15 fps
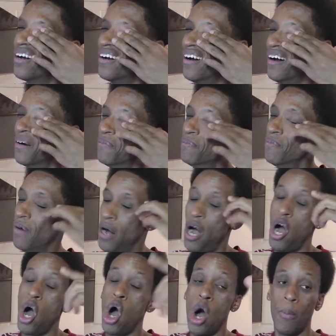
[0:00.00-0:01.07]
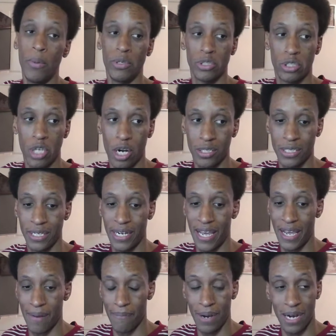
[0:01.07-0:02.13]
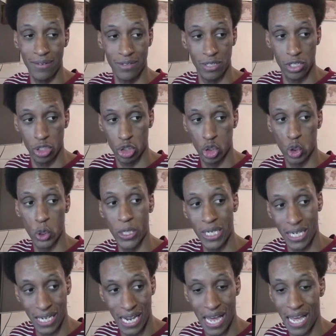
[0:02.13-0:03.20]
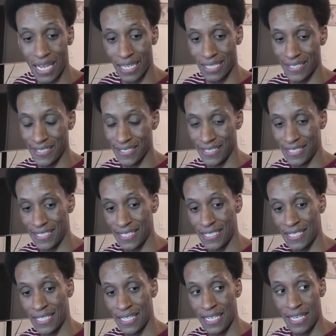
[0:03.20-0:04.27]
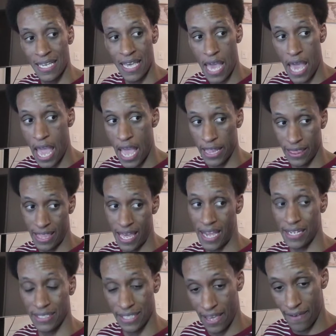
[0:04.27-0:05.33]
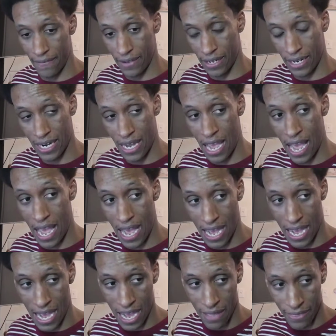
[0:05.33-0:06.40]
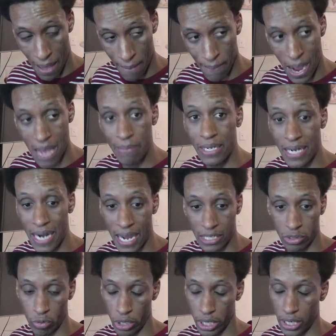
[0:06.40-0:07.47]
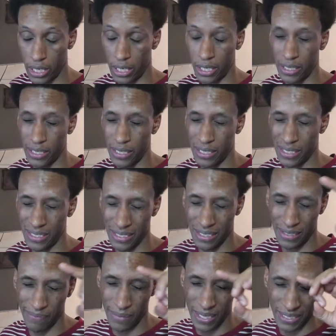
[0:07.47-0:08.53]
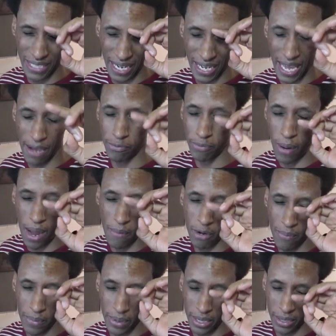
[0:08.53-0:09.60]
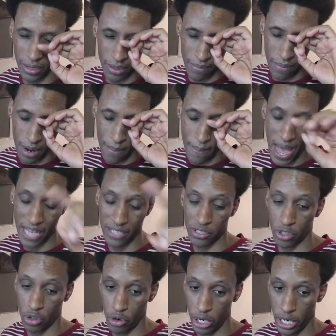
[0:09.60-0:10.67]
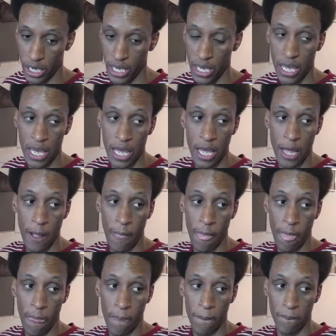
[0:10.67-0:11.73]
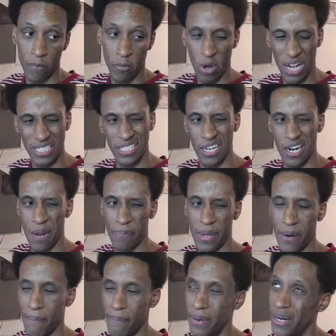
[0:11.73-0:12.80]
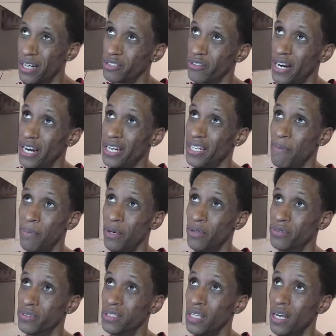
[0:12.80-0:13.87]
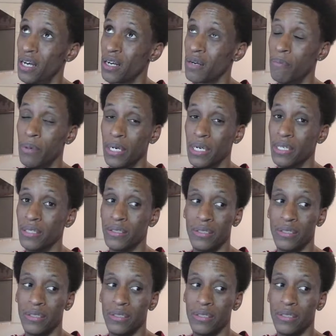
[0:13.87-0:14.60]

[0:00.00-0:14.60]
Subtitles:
I almost talked today about the Detroit Lions and Thanksgiving. That might be next week, because that game is probably gonna be a massacre. Well, actually, no, they play the Bears, right? They both suck. But